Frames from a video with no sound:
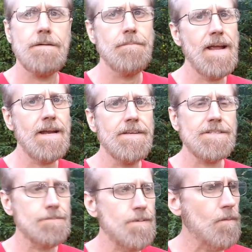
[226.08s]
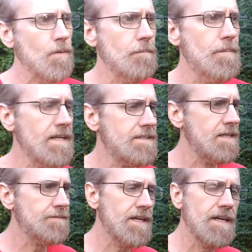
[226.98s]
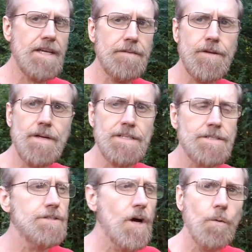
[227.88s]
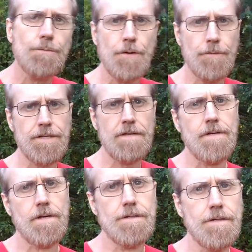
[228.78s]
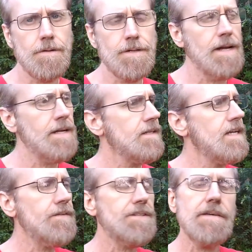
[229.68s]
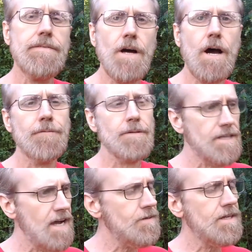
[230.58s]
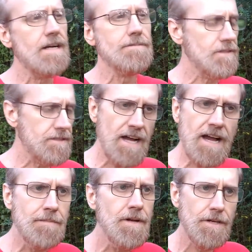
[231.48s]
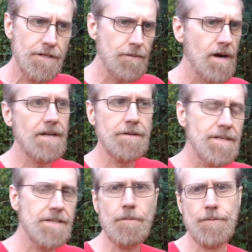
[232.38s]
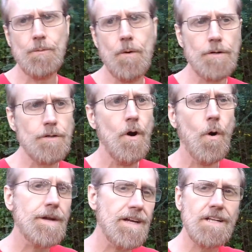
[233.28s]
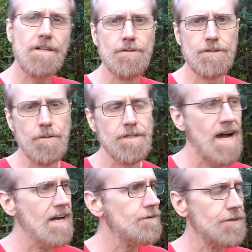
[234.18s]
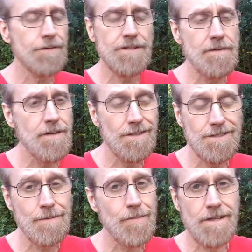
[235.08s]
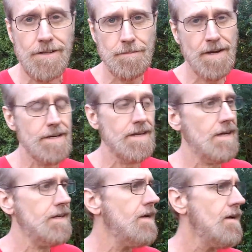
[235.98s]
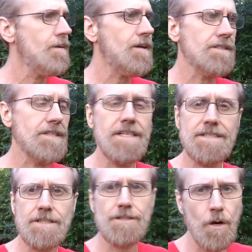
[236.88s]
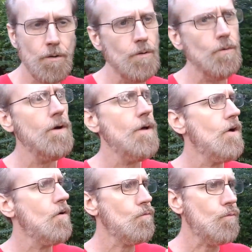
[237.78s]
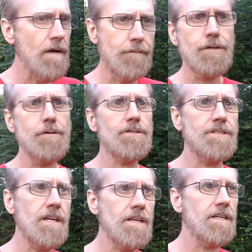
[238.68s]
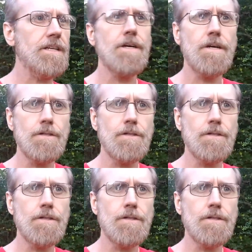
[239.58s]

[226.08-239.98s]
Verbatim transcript: Man, this is probably one of the biggest tips I can give you is don't turn the TV on, okay? Leave the TV off from the time you get up to the time you're ready to be done with your work or getting close to it. I don't turn the TV on until I'm ready to go to bed at night because it is a total revenue-stealing,